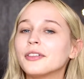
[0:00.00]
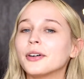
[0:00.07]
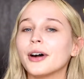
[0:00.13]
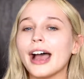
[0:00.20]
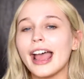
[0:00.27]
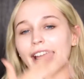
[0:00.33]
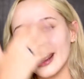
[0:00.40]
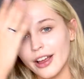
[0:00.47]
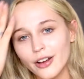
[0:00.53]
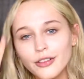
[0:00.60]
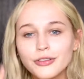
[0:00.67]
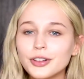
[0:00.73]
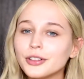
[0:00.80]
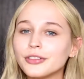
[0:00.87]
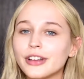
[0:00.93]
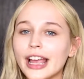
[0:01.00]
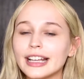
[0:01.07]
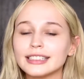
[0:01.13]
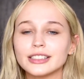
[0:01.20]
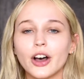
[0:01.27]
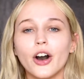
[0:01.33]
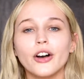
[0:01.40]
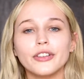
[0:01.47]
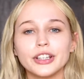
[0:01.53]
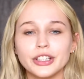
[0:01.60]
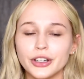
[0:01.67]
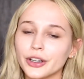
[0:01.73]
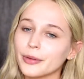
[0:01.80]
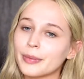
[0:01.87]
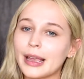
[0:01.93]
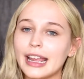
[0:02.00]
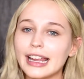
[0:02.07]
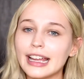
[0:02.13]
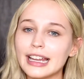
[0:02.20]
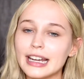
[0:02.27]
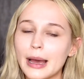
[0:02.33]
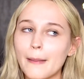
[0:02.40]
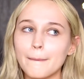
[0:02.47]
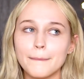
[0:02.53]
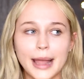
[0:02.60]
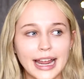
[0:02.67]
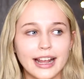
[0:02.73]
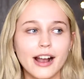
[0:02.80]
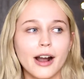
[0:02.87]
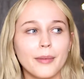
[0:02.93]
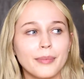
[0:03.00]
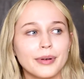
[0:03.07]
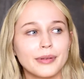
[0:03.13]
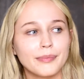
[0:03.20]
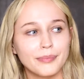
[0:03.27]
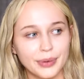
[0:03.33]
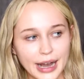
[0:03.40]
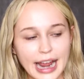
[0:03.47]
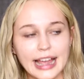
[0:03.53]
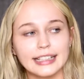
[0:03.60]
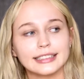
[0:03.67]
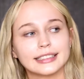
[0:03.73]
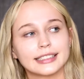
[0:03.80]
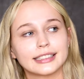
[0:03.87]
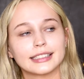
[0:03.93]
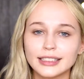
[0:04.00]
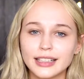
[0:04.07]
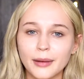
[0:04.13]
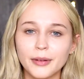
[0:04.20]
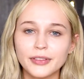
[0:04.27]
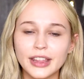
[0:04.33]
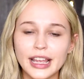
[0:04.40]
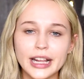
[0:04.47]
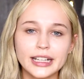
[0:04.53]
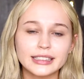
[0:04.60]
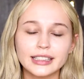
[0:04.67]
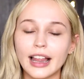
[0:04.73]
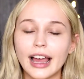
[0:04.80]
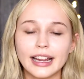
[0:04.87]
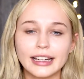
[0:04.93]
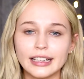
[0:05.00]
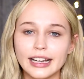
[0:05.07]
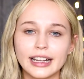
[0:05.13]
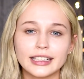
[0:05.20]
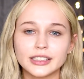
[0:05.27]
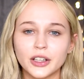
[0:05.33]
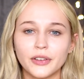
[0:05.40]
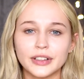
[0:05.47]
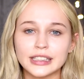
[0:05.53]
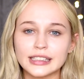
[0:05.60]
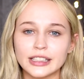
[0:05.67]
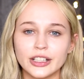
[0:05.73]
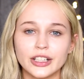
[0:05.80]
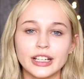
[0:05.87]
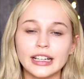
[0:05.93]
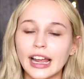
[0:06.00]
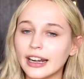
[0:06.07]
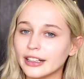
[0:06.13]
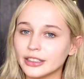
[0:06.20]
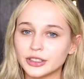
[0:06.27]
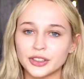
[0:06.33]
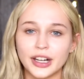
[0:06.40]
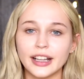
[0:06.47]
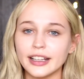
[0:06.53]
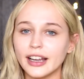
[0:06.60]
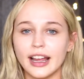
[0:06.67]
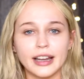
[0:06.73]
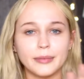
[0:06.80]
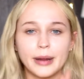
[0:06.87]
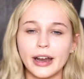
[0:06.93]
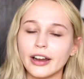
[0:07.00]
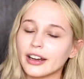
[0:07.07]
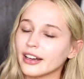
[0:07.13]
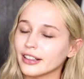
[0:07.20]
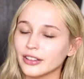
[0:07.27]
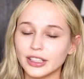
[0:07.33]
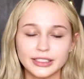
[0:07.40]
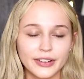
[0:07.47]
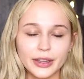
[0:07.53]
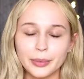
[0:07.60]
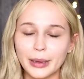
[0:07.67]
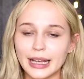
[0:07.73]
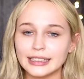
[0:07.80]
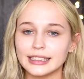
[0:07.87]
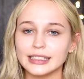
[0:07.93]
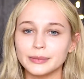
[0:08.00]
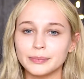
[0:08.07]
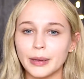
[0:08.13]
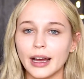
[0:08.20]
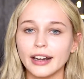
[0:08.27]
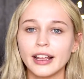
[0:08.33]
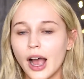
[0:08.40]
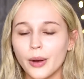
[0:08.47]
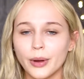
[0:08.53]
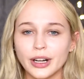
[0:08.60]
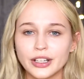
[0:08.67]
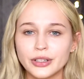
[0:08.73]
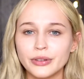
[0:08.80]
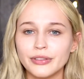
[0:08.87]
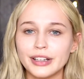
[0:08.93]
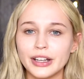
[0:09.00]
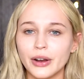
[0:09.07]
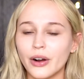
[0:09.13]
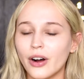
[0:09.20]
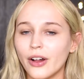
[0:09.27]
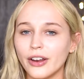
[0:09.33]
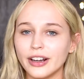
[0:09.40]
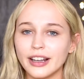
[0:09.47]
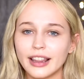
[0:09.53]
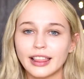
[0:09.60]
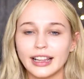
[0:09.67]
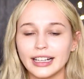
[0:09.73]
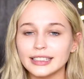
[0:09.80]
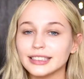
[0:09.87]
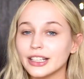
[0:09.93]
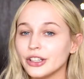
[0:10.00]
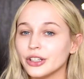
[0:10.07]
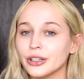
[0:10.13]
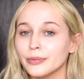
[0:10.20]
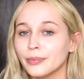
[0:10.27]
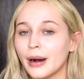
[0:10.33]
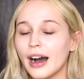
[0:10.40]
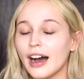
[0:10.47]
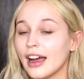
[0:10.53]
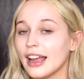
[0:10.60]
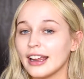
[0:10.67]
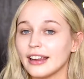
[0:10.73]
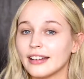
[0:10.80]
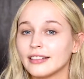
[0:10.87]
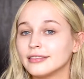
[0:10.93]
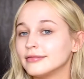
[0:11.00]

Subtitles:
for a full face of European makeup brands. Some of these, like NYX, obviously you can get in Australia and America and lots of other places, but I wanted to do a video on things that you can buy